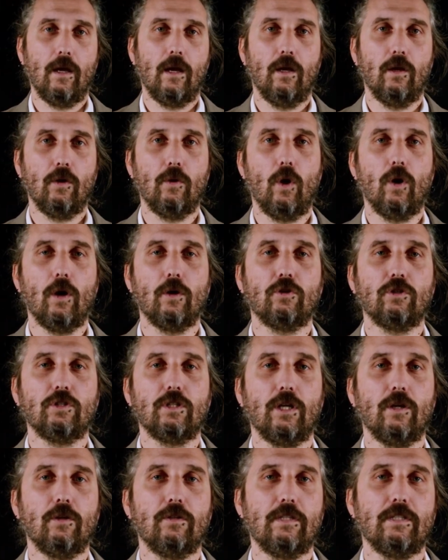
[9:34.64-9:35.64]

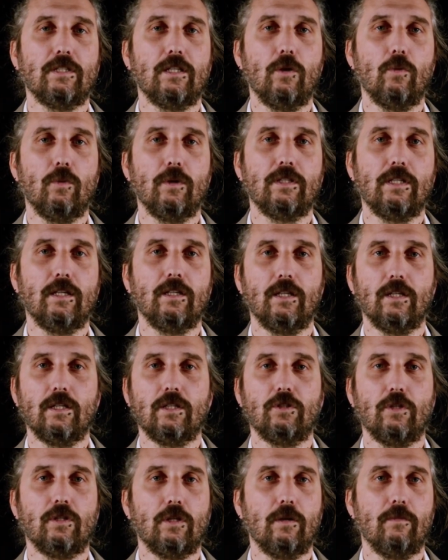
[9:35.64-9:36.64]
Large-scale sequencing
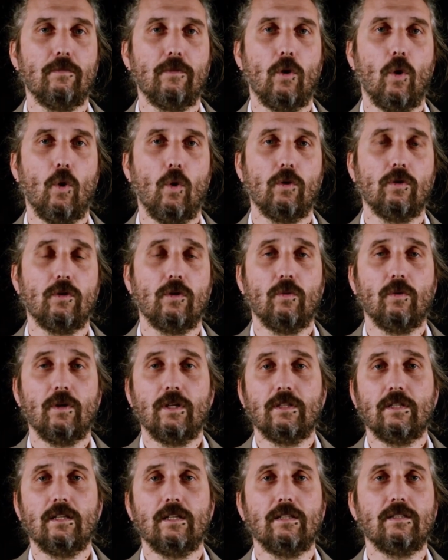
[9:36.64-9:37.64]
initiatives also
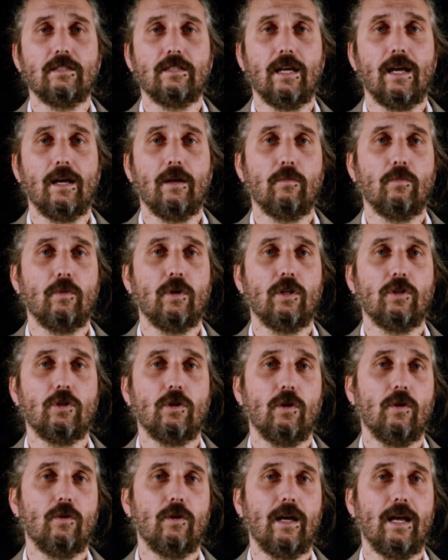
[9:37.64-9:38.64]
exist at
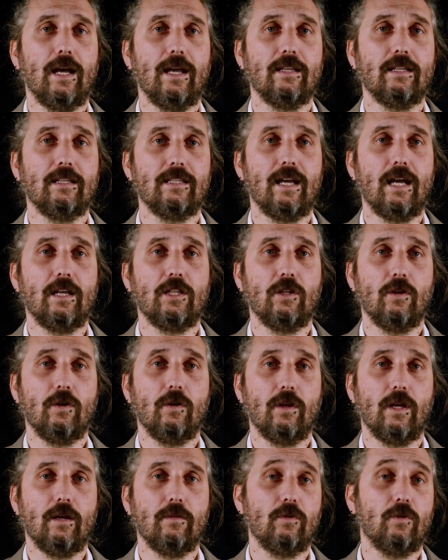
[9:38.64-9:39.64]
regional and national
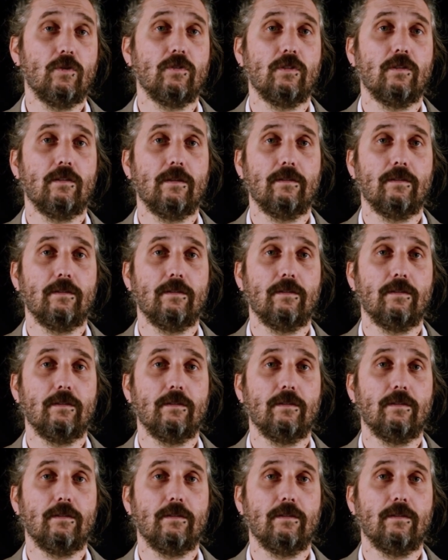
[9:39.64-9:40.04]
levels.